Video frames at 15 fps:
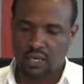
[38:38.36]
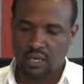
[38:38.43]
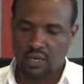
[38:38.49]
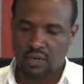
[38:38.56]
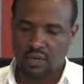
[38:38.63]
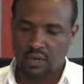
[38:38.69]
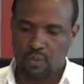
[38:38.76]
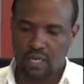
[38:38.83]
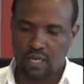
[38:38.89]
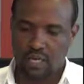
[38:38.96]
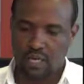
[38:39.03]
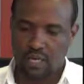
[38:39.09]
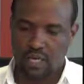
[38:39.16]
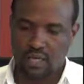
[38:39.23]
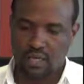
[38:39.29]
If we
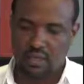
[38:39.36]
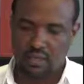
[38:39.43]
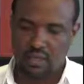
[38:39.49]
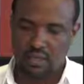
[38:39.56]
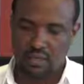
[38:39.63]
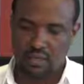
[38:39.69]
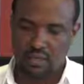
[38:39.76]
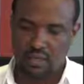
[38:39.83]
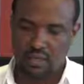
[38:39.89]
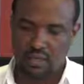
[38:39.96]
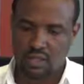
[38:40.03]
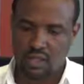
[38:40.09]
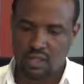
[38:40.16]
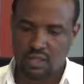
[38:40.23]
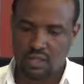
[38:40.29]
design the
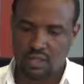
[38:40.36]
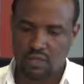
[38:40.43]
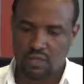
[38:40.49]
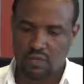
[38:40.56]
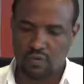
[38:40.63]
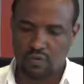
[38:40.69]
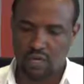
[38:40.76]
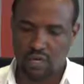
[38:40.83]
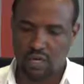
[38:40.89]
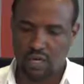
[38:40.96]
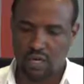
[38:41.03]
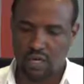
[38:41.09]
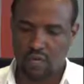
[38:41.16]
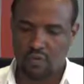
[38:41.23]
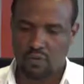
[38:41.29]
section of the
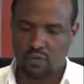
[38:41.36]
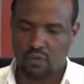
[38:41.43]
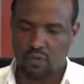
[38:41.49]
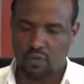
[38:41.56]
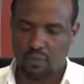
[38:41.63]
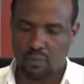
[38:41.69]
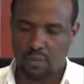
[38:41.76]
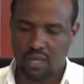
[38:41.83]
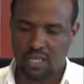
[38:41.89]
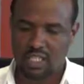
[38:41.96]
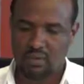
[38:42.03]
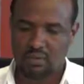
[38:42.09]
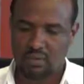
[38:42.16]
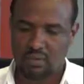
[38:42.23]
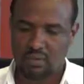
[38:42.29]
canal for the
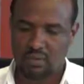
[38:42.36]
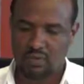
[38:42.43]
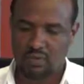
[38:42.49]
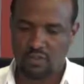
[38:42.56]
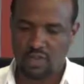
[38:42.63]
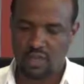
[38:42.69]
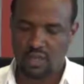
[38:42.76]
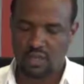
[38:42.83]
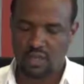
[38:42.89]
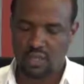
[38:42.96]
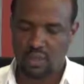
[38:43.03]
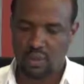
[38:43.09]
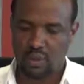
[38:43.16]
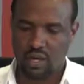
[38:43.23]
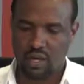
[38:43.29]
maximum flood
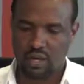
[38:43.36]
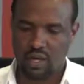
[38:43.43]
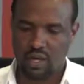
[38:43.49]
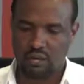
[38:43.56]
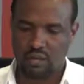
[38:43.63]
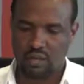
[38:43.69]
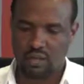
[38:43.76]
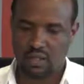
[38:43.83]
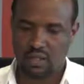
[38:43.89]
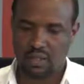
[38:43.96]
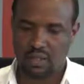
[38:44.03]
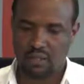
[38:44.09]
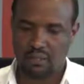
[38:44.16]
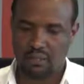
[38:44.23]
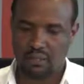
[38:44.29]
that we are diverting,
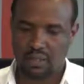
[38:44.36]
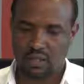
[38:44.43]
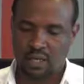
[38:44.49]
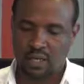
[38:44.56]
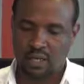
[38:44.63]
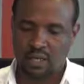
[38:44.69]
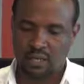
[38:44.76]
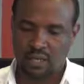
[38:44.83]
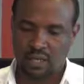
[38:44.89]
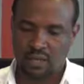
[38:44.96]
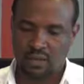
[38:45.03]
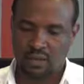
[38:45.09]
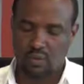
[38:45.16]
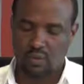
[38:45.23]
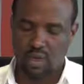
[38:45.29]

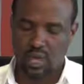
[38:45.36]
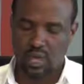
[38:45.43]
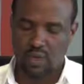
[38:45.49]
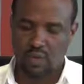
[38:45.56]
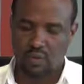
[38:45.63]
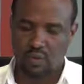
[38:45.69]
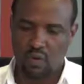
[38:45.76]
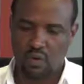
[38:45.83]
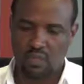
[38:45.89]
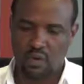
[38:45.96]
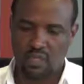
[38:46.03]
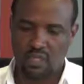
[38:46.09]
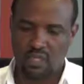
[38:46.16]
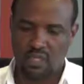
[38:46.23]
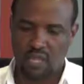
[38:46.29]
then we are over
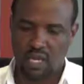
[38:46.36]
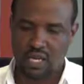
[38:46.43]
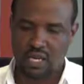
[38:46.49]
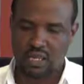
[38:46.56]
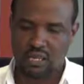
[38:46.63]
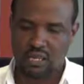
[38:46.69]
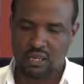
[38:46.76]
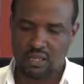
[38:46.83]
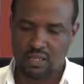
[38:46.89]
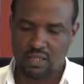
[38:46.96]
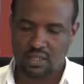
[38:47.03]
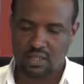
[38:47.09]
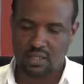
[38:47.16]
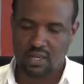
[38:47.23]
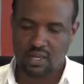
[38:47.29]
designing the
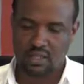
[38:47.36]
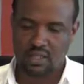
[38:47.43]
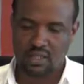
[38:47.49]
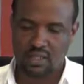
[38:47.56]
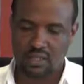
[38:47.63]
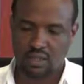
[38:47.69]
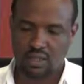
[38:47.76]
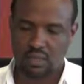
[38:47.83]
structure,